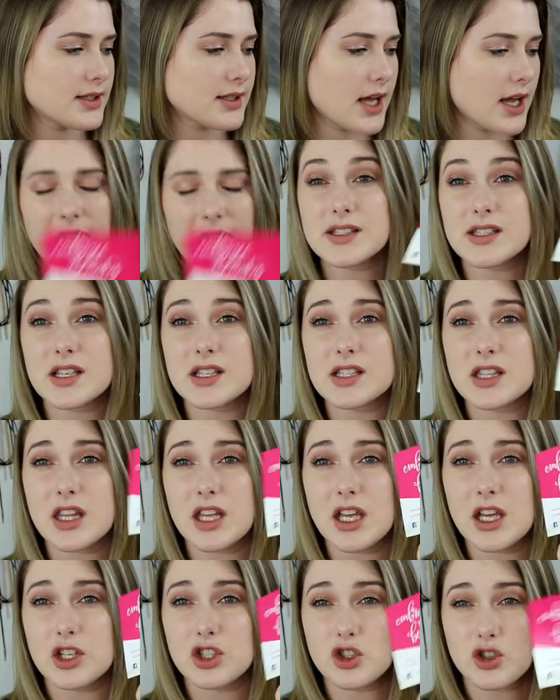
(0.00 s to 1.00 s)
This is
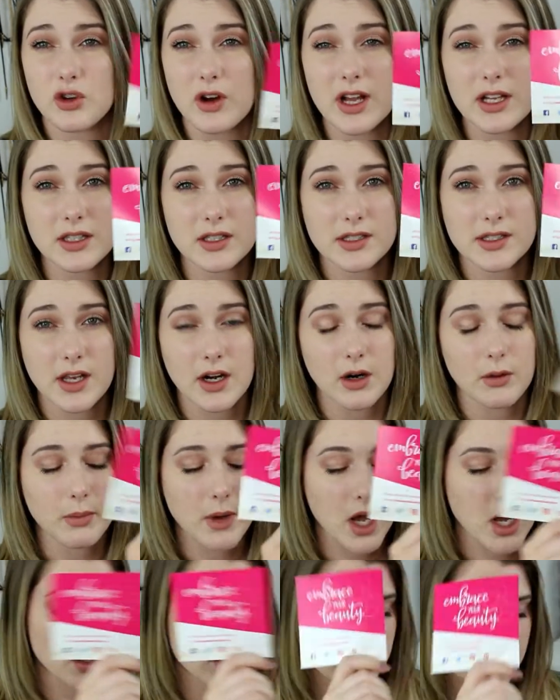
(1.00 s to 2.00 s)
the Trendsetter
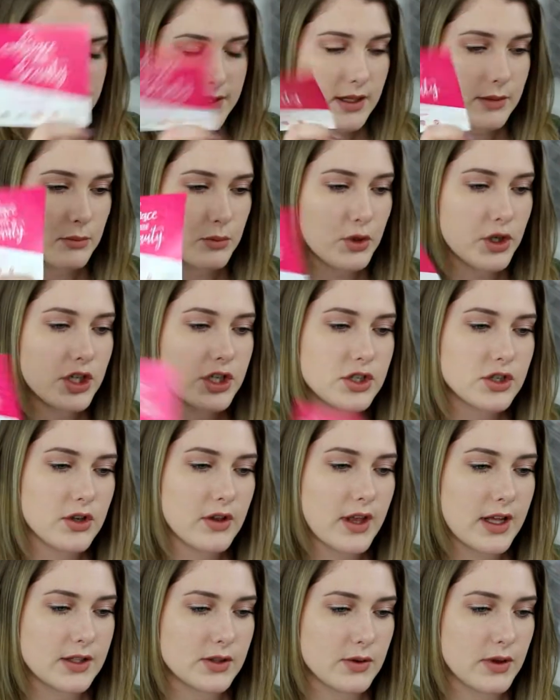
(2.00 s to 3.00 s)
box. I'm pretty sure
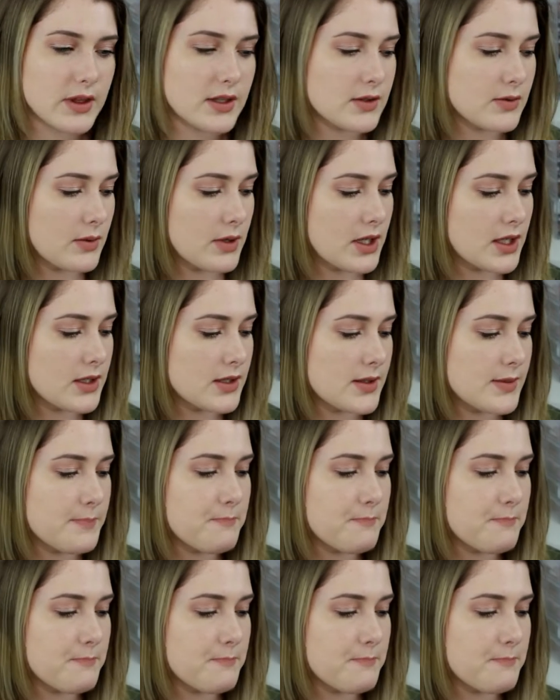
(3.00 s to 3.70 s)
that's what this one is.